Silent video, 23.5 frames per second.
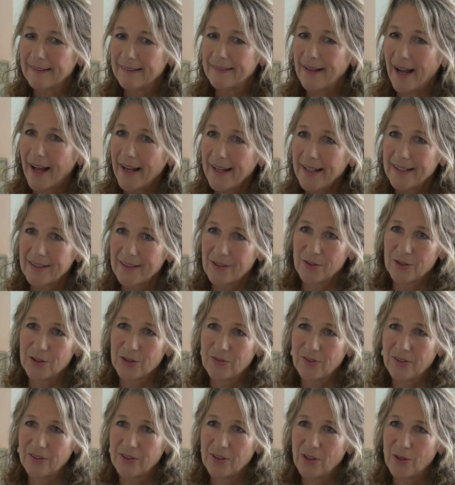diagnosed
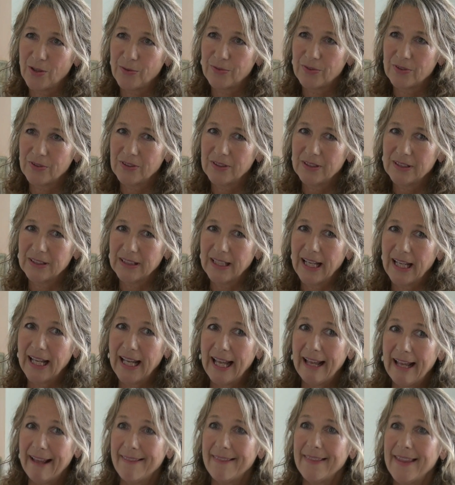very often,
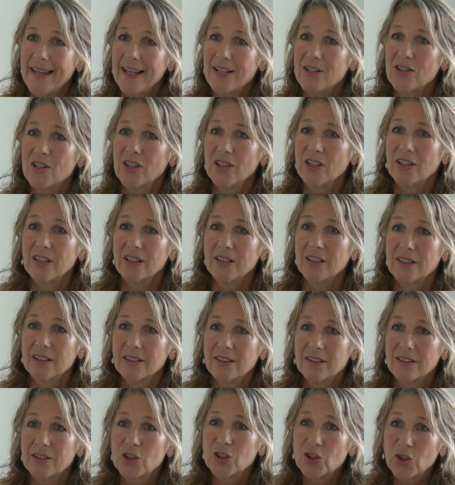and then
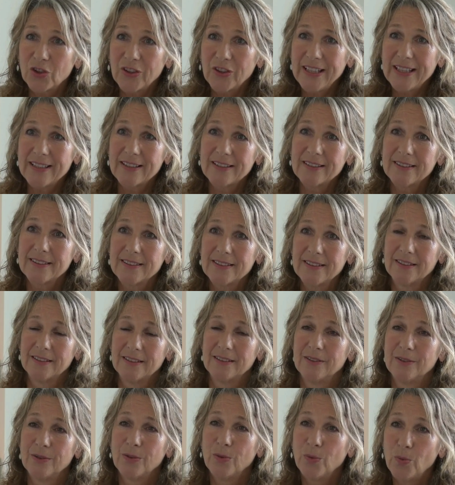treated
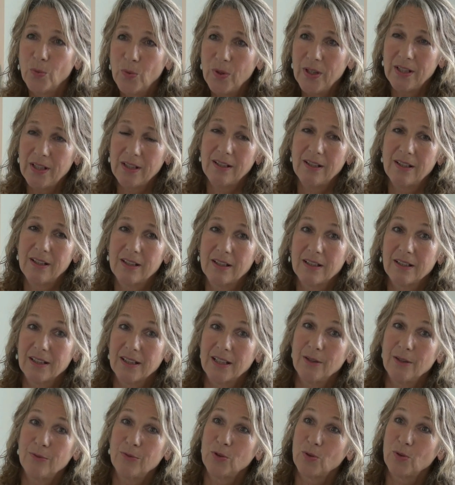with,
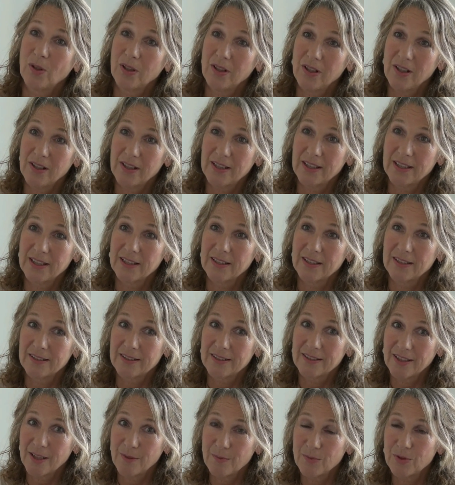if you are lucky,
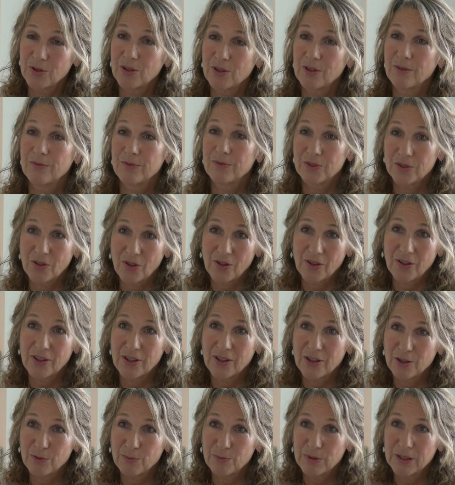some sort of talk
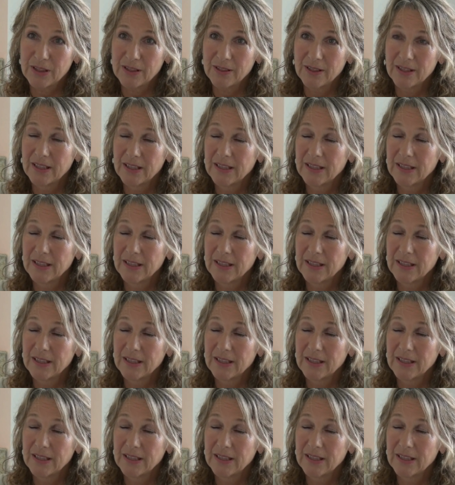therapy,